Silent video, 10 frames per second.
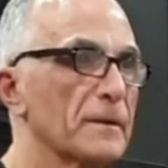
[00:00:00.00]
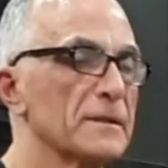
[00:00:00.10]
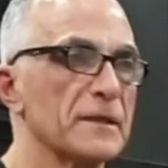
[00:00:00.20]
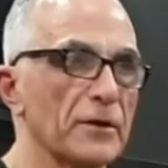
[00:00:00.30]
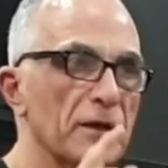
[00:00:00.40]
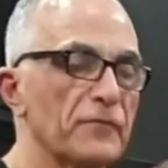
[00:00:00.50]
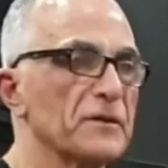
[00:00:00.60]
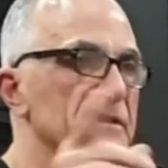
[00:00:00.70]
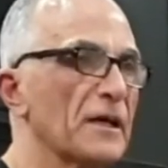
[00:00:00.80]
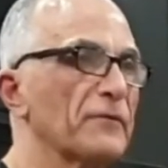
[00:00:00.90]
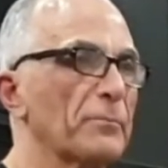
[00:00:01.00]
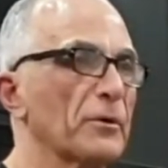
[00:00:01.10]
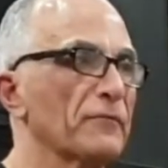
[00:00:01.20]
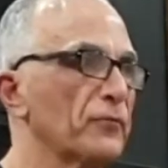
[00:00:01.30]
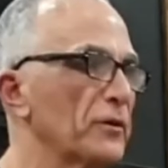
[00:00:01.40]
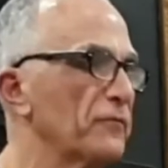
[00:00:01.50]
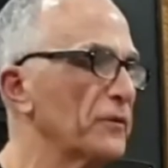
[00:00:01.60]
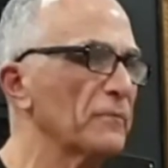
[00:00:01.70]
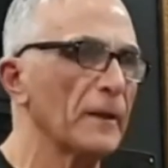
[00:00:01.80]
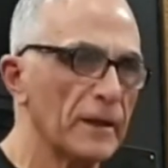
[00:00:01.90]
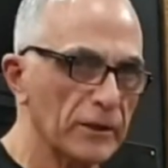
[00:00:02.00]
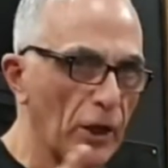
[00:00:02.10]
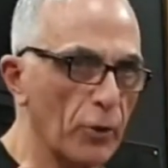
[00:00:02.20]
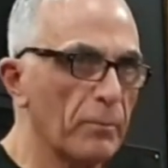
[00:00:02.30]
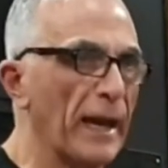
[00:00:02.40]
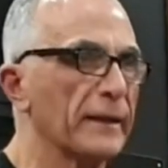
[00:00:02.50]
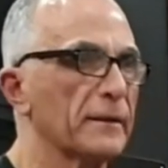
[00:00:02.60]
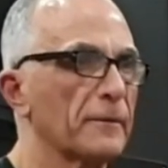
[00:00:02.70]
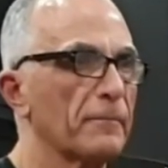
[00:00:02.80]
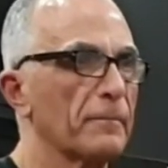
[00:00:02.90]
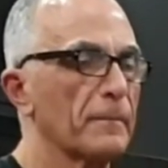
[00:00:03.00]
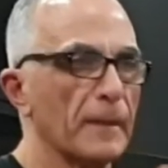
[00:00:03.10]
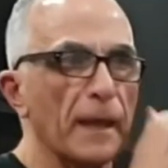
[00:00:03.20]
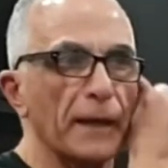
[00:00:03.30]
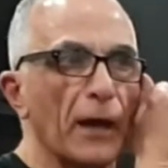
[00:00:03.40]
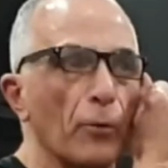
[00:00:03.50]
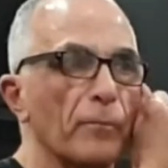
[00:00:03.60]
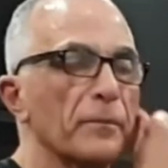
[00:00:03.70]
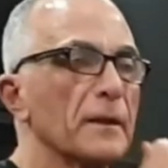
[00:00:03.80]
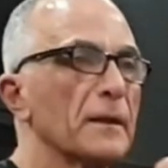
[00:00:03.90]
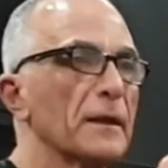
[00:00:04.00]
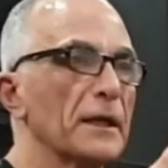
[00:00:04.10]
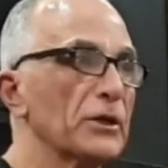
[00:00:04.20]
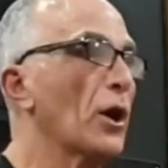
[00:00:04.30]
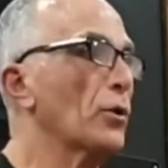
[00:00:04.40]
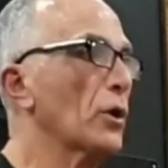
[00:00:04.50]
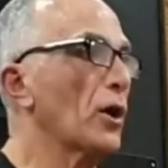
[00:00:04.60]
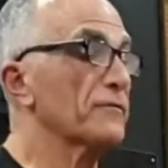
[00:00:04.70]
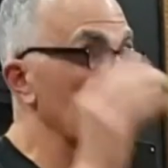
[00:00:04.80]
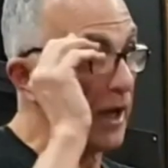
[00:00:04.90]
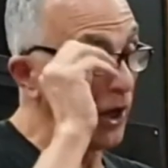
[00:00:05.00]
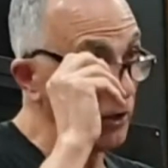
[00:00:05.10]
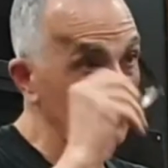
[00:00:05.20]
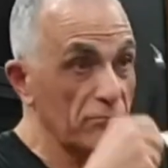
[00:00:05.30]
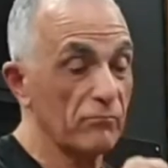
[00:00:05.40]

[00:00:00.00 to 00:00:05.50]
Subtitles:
So if you stuff up on a footy field, go back and help in your own lives at home,